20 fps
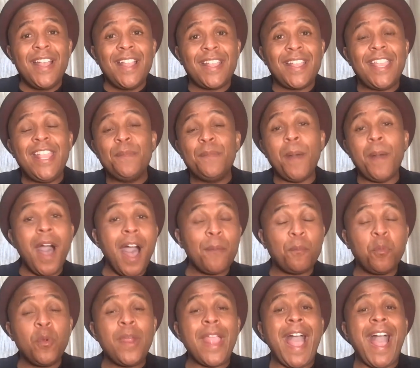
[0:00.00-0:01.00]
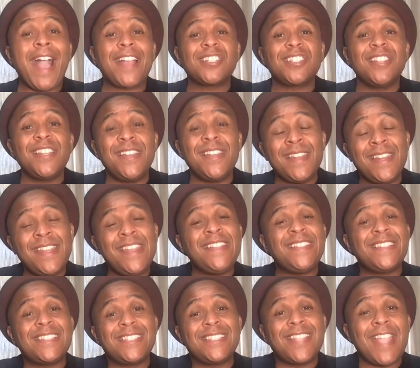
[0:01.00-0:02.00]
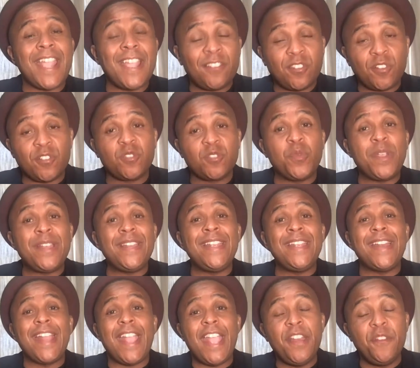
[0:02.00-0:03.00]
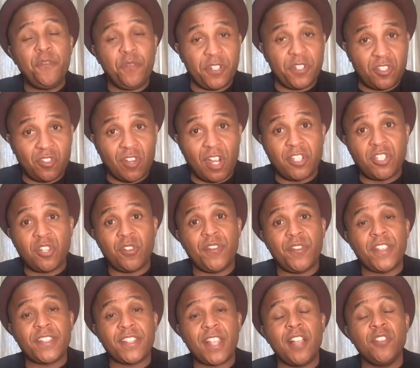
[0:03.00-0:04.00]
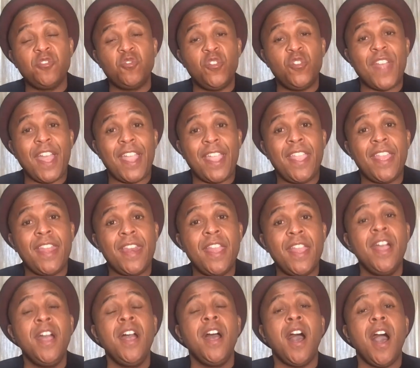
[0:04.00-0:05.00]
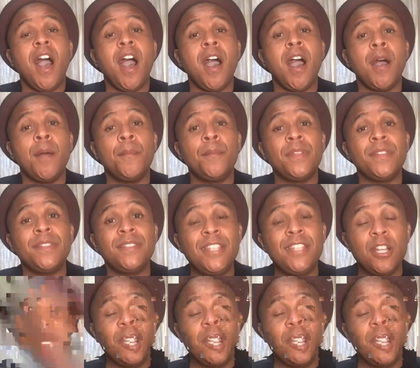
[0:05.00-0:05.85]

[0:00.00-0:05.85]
keep up, we actually need standards. We need infrastructure in this country that can um, deal